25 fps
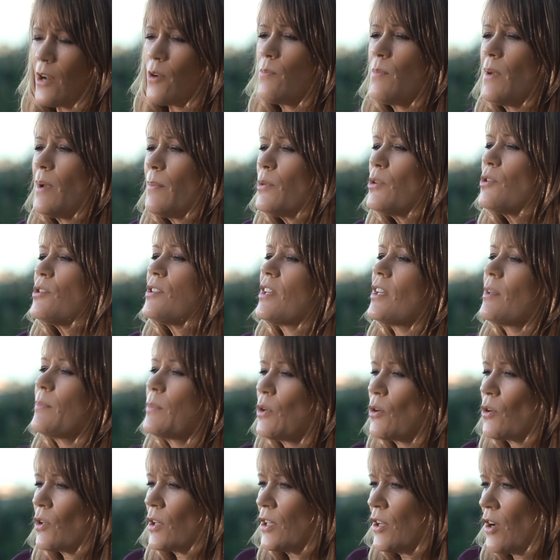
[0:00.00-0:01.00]
I remember you
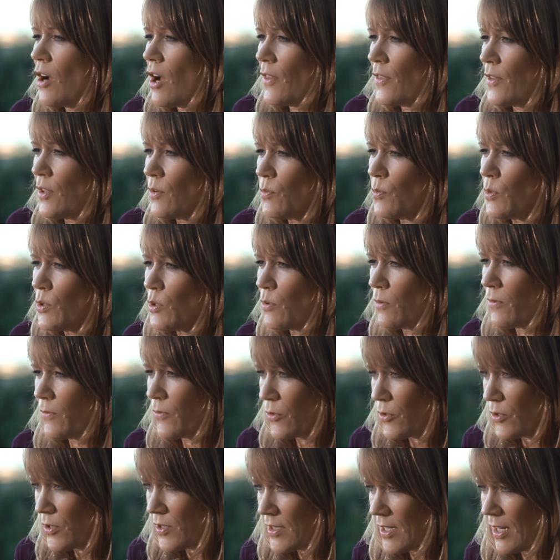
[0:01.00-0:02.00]
telling me early on that when you were
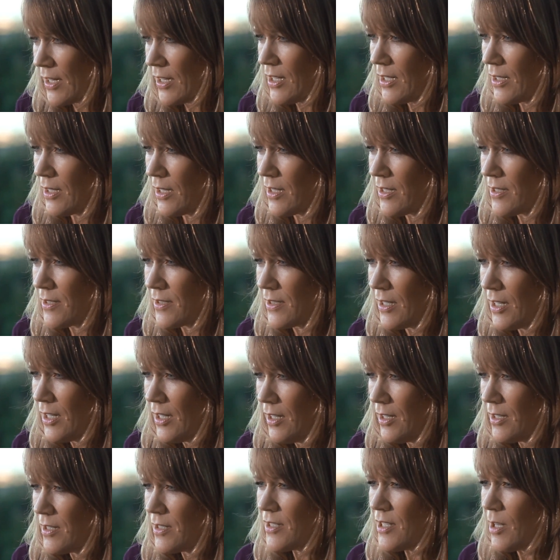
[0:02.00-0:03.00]
first studying this,
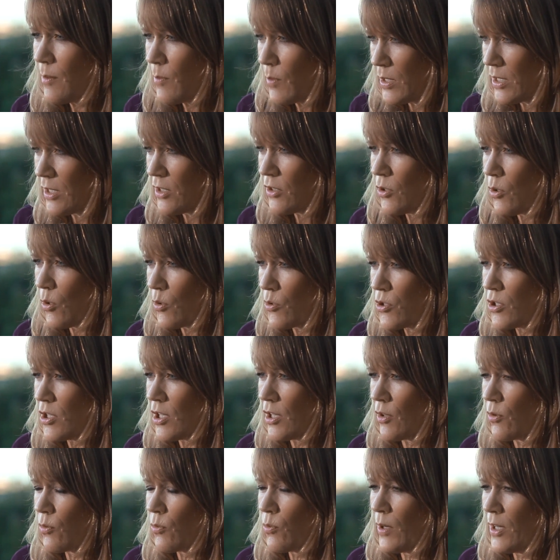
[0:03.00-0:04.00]
someone had told you
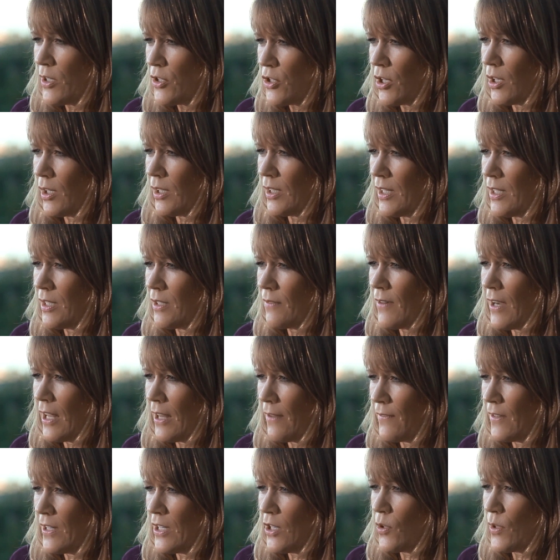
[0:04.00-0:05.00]
that originally the
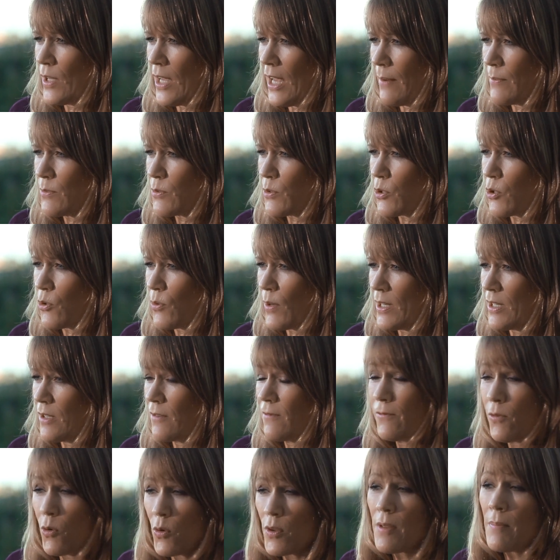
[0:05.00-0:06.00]
violent video games were
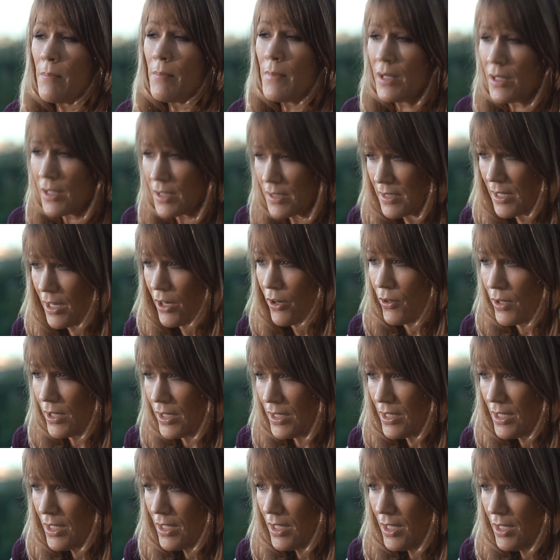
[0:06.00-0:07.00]
created for the
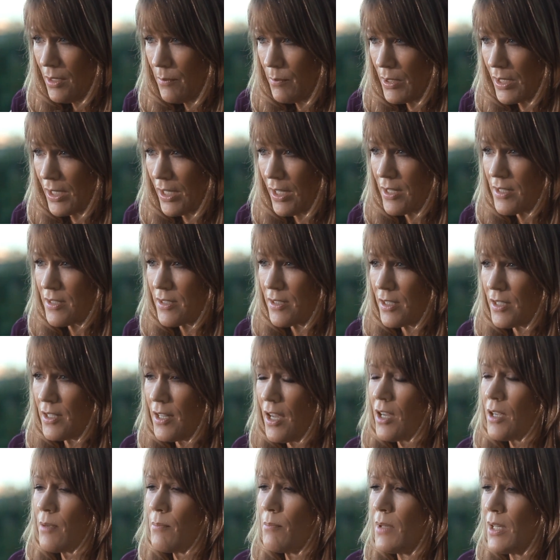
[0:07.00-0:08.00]
military, because the
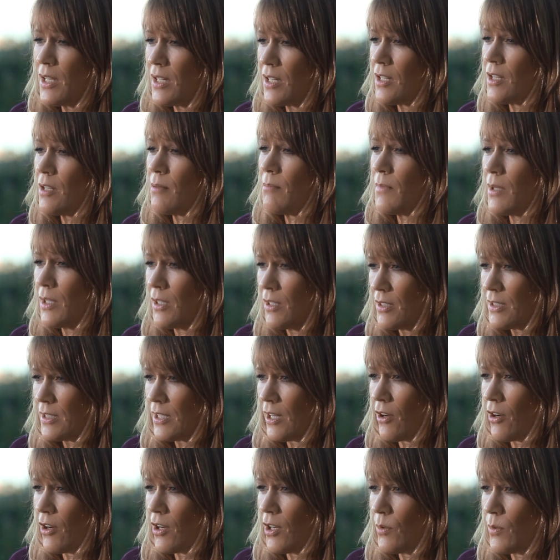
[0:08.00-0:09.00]
young men in the
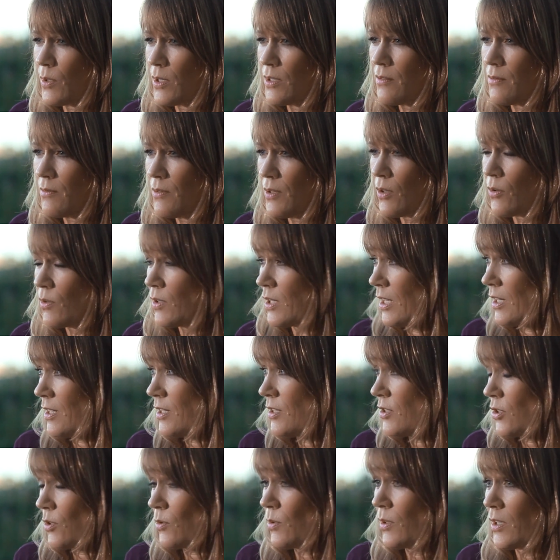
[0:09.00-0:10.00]
military would,
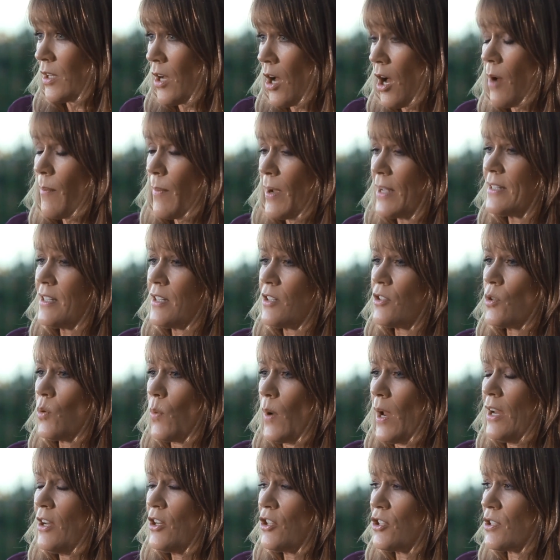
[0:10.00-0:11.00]
get into a combat
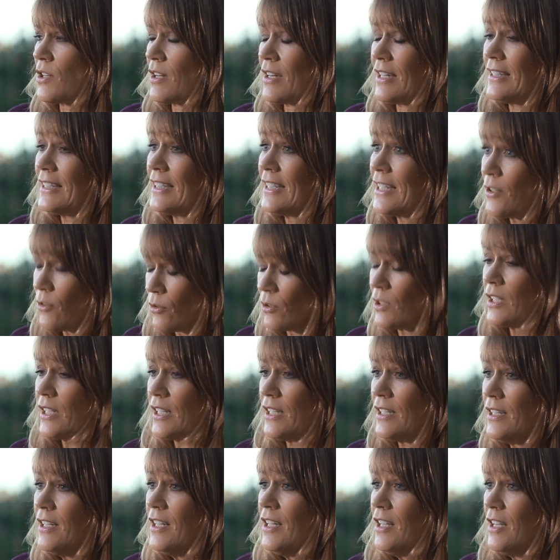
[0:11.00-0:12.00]
situation and
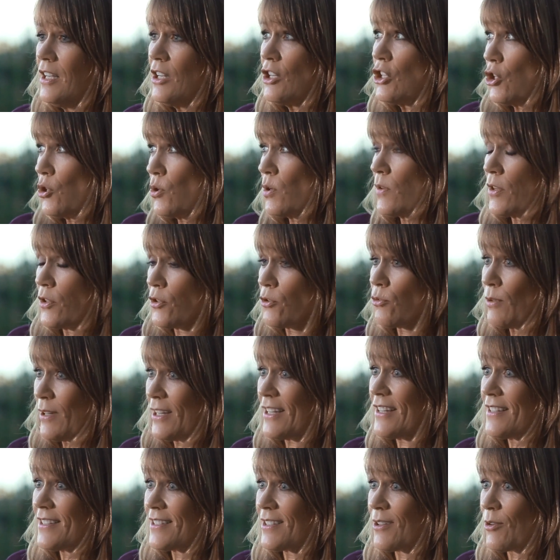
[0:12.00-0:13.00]
literally shoot at the
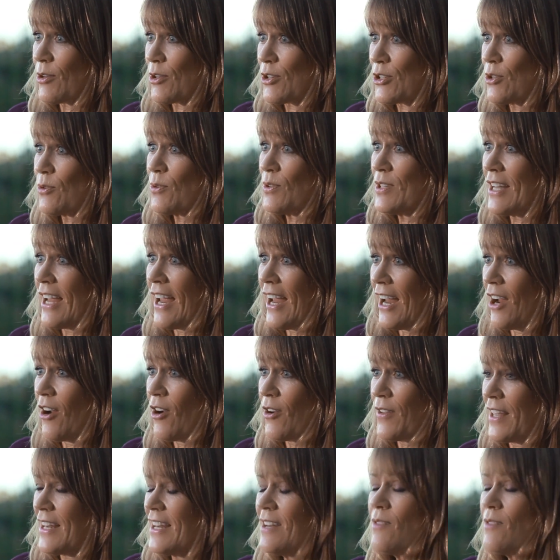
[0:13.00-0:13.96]
trees or shoot in the air.